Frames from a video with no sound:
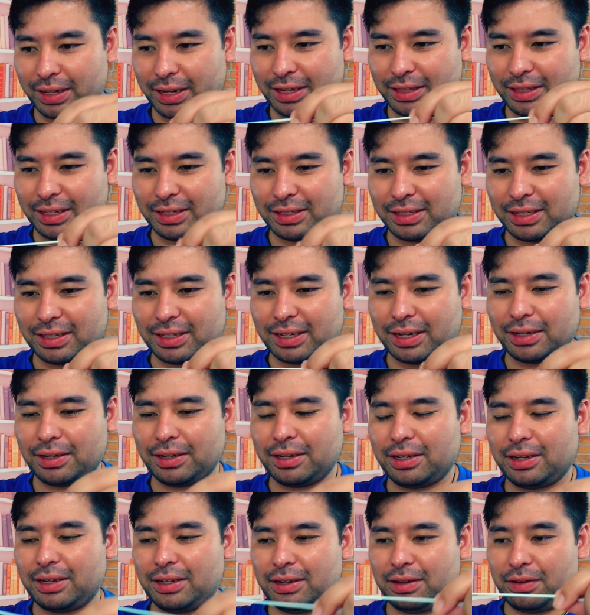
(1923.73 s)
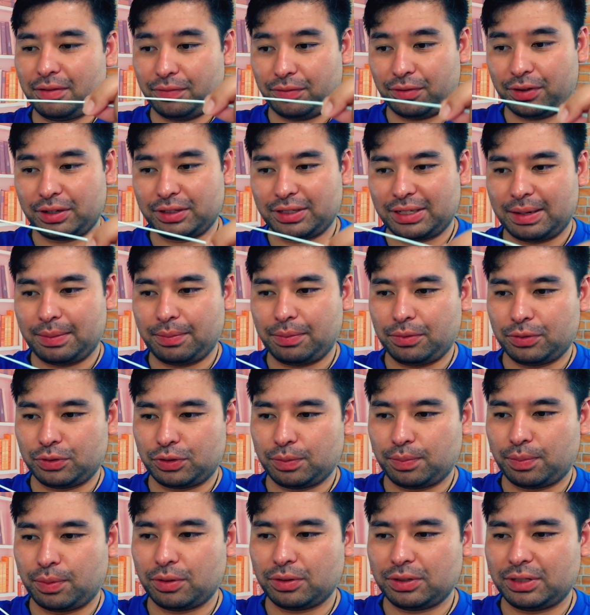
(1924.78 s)
like this, and then, for example,
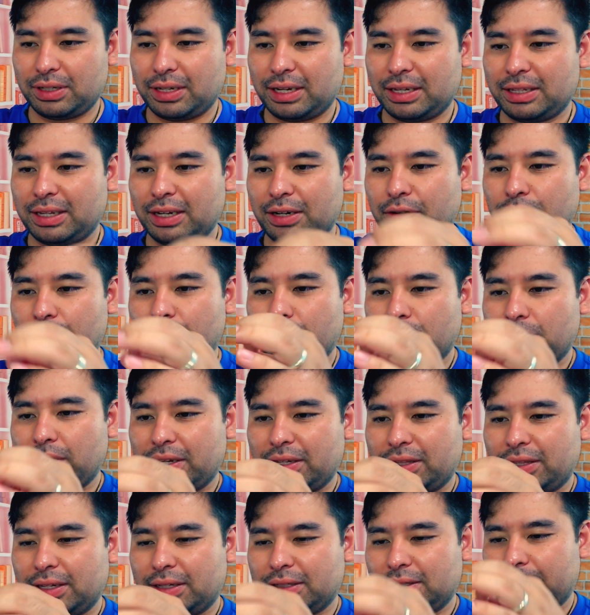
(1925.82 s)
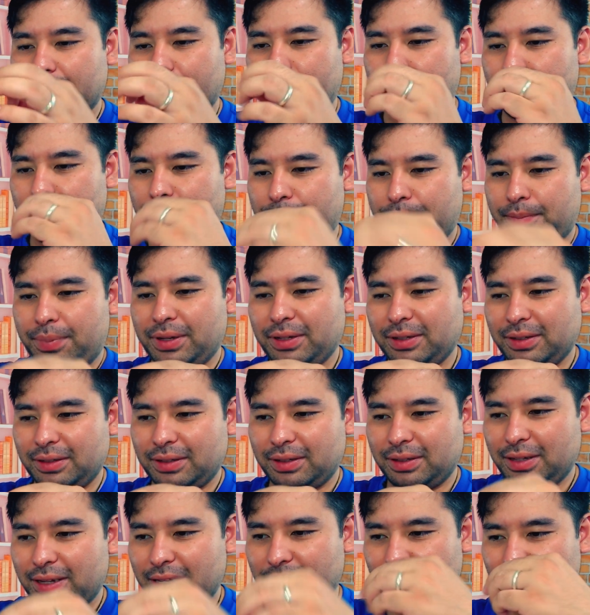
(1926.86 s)
suppose, and then you go like this,
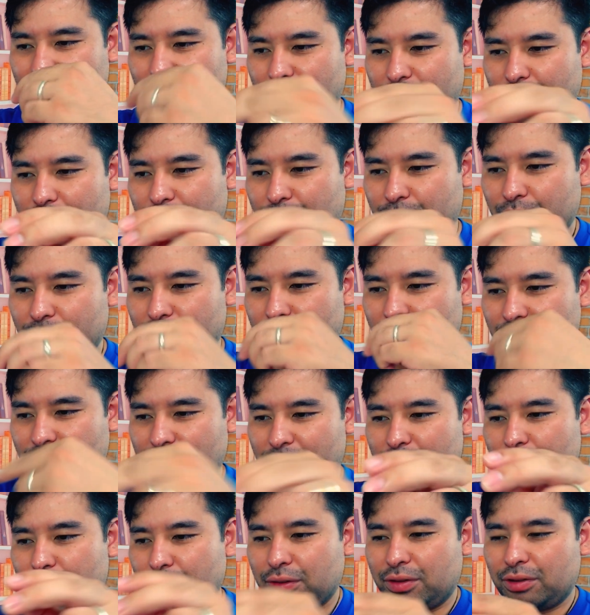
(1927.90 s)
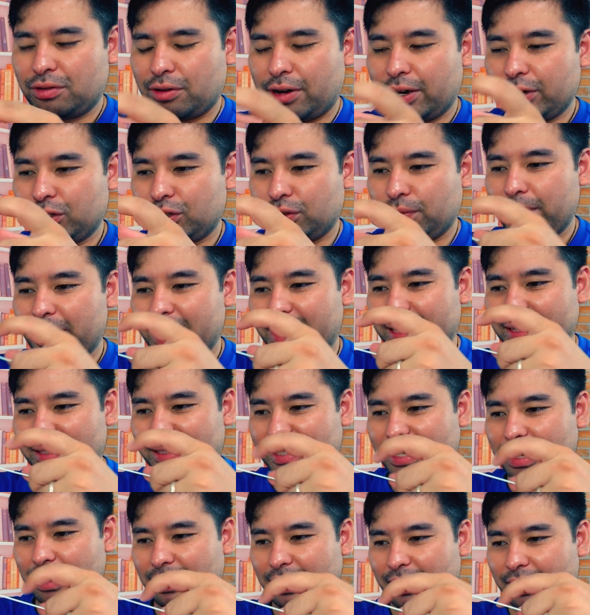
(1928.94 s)
pung. You try to make a
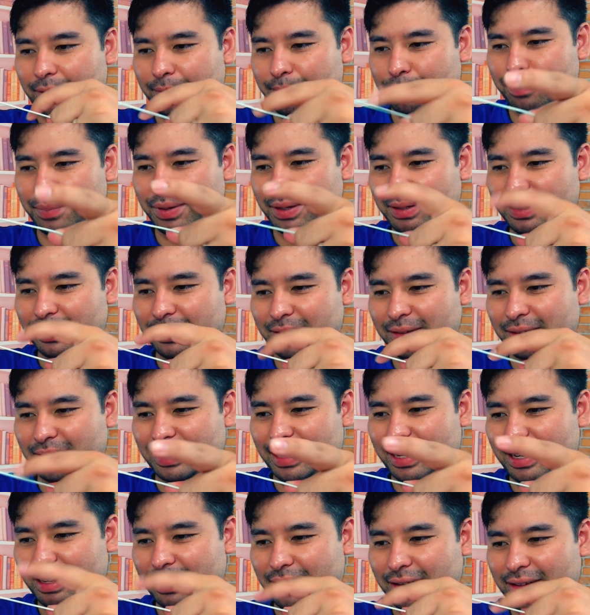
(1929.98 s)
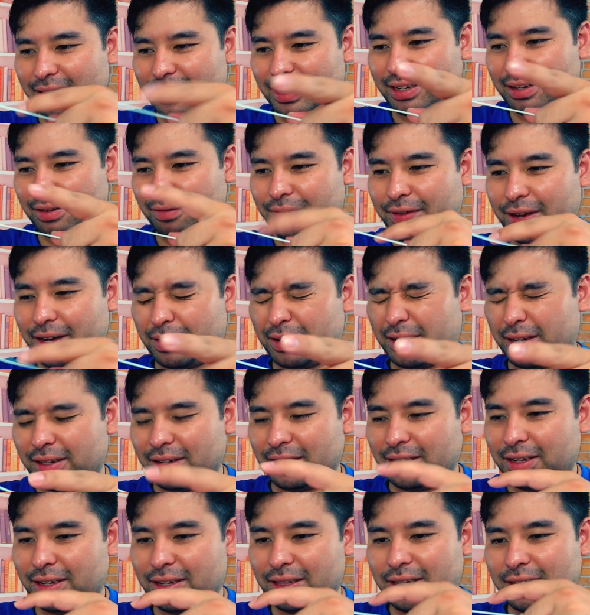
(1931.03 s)
sound like pung, like a violin.
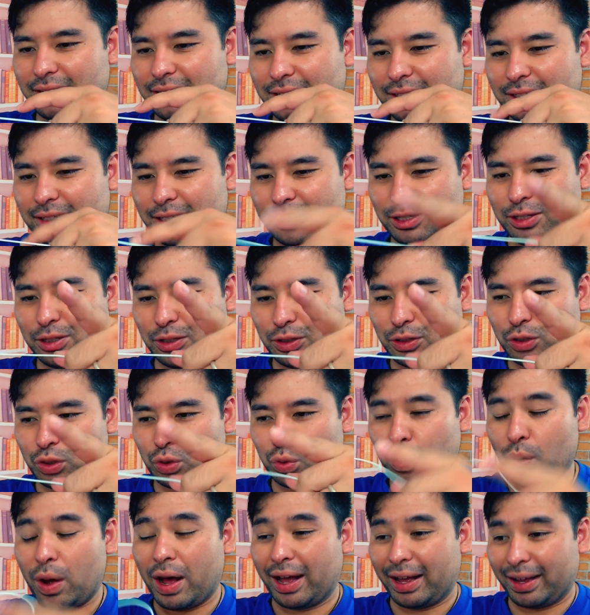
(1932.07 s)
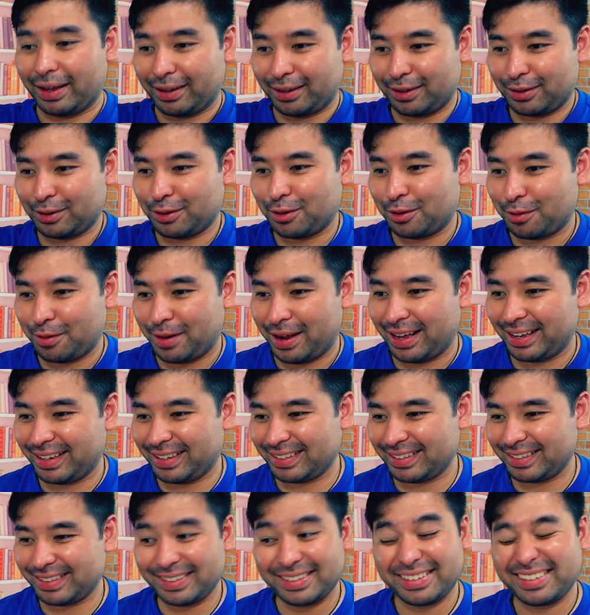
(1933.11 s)
This is twang, right?
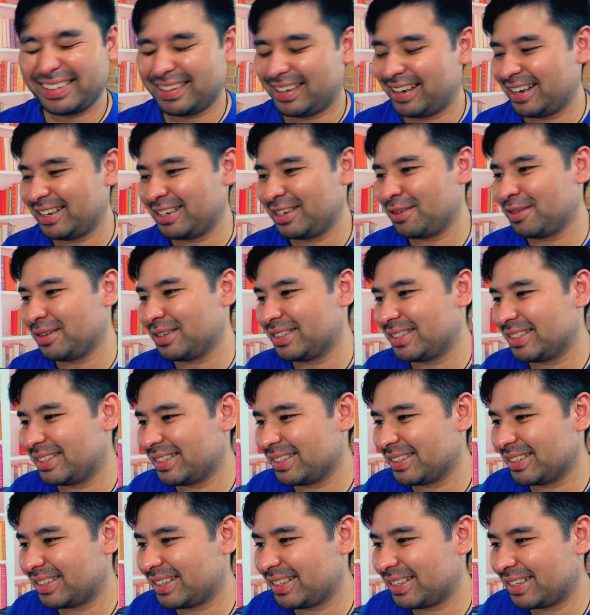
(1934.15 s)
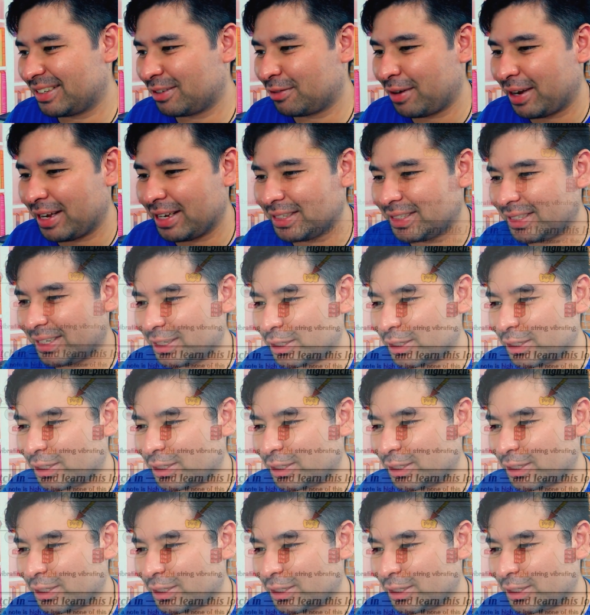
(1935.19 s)
I know it's crazy